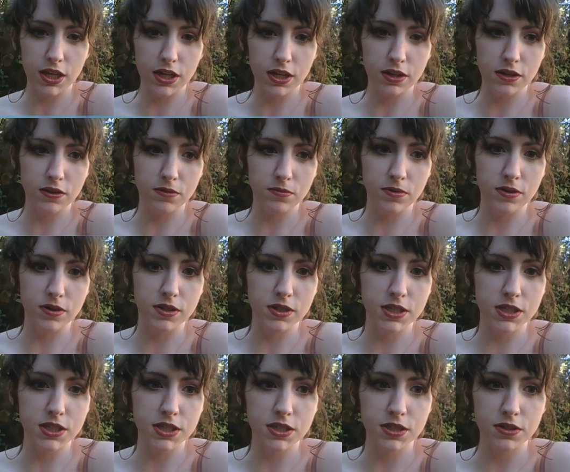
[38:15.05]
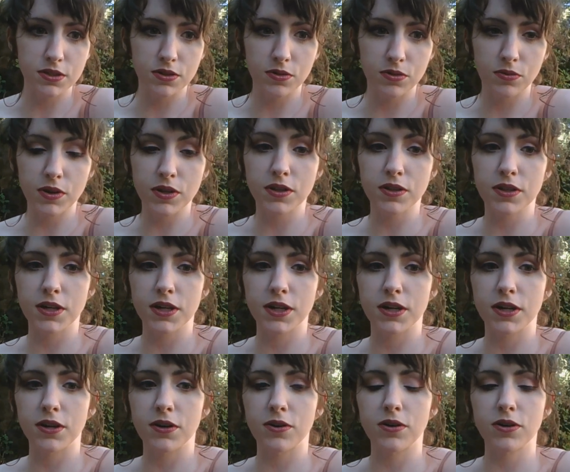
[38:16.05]
In other words, whether
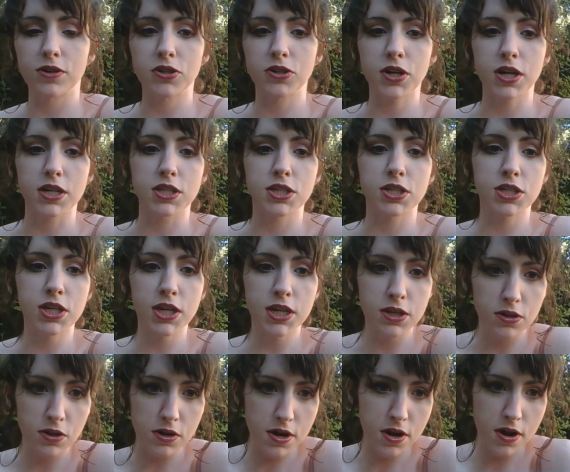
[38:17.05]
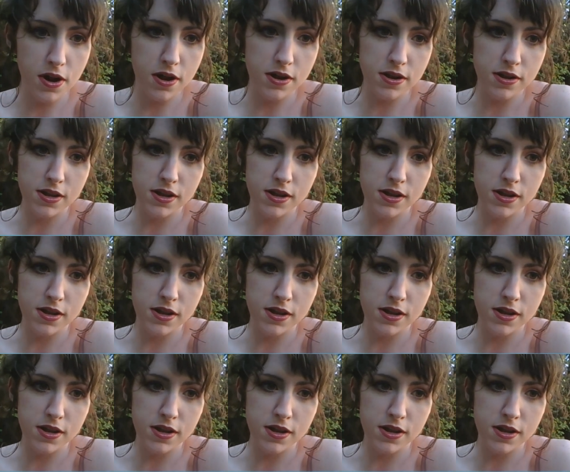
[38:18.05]
they are transgender or not,